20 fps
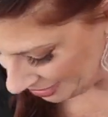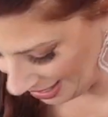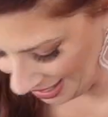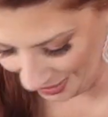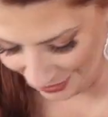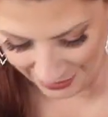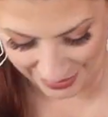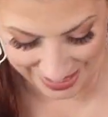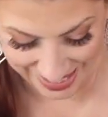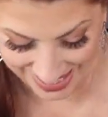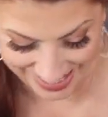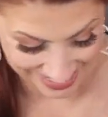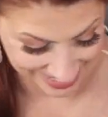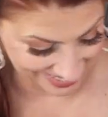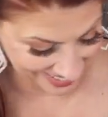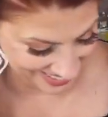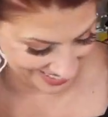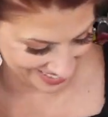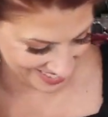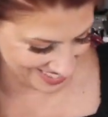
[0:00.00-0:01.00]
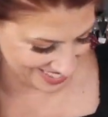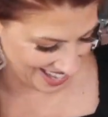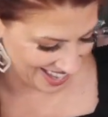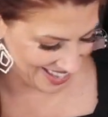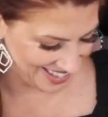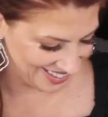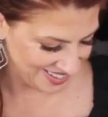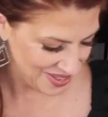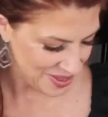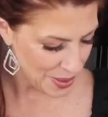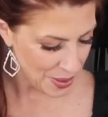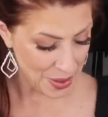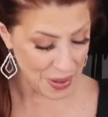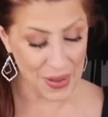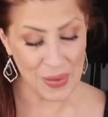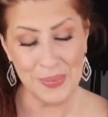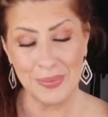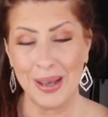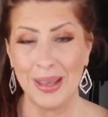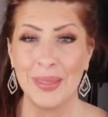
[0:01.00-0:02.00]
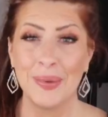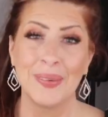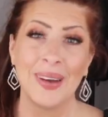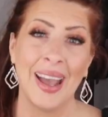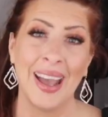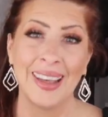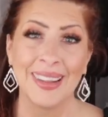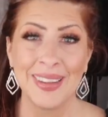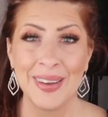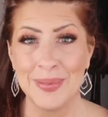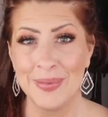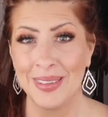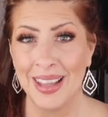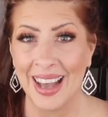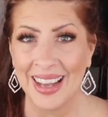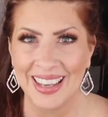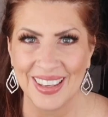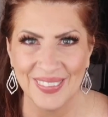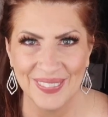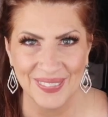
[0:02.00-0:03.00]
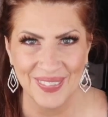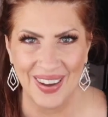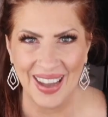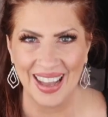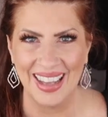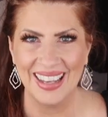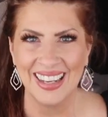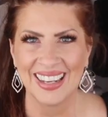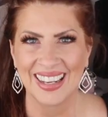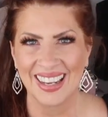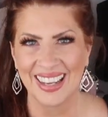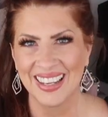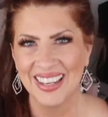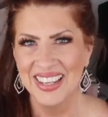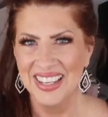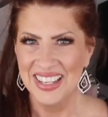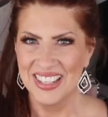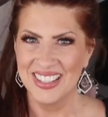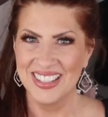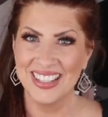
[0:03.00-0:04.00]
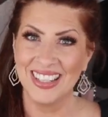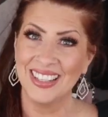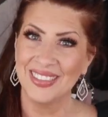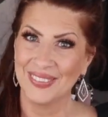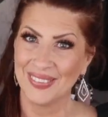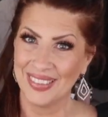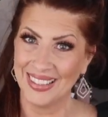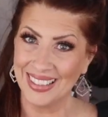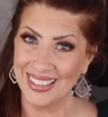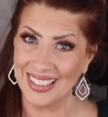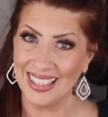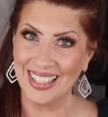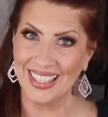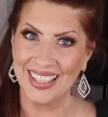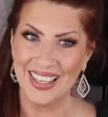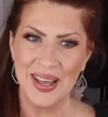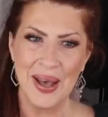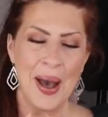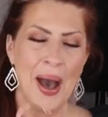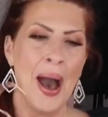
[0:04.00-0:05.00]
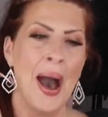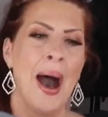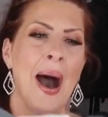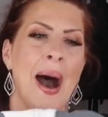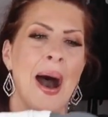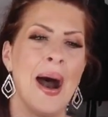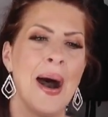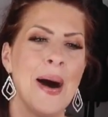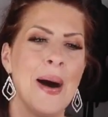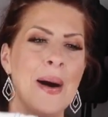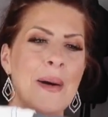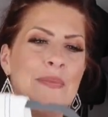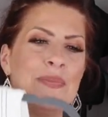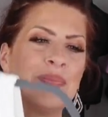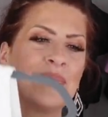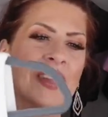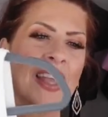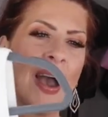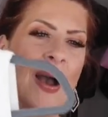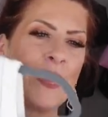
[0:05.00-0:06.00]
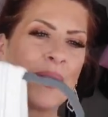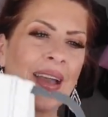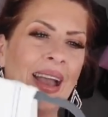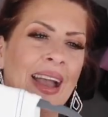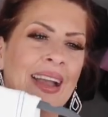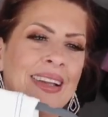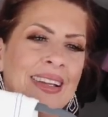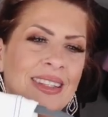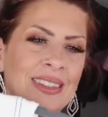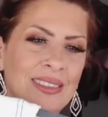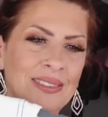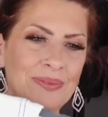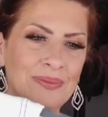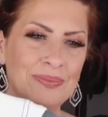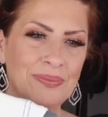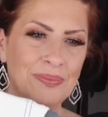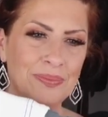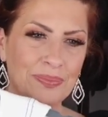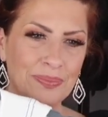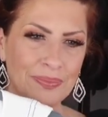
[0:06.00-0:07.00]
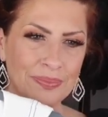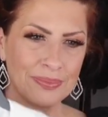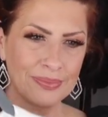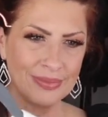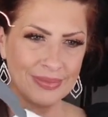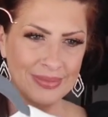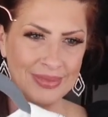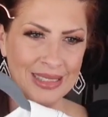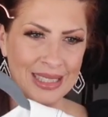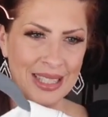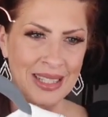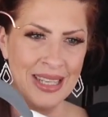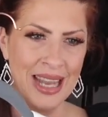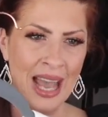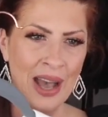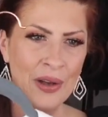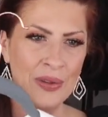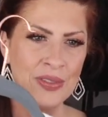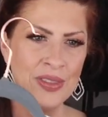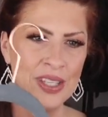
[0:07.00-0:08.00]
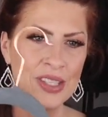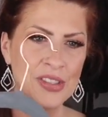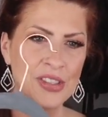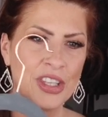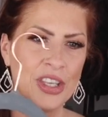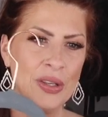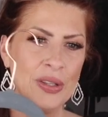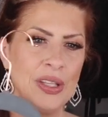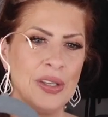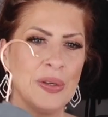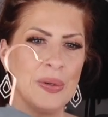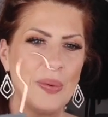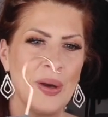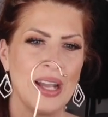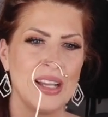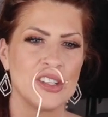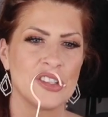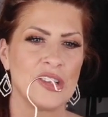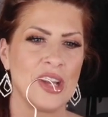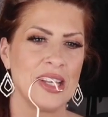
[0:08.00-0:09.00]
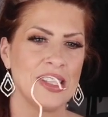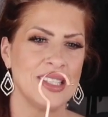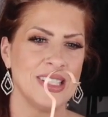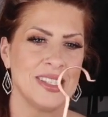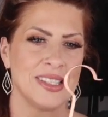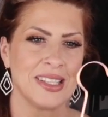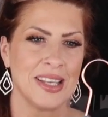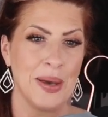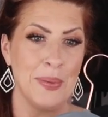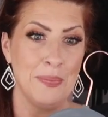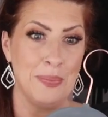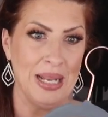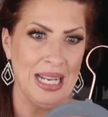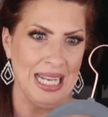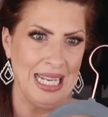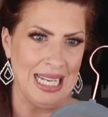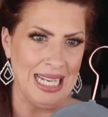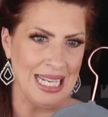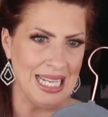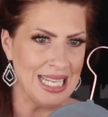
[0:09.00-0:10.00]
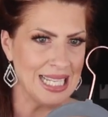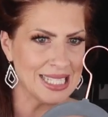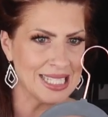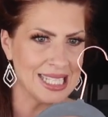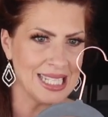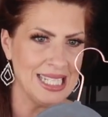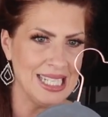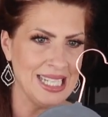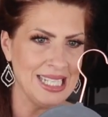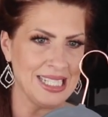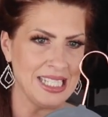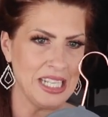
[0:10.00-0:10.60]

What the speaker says: That was silly to say. Oh, by the way, I love black and white. Gee, really? Okay. Now, this cute little white dress is completely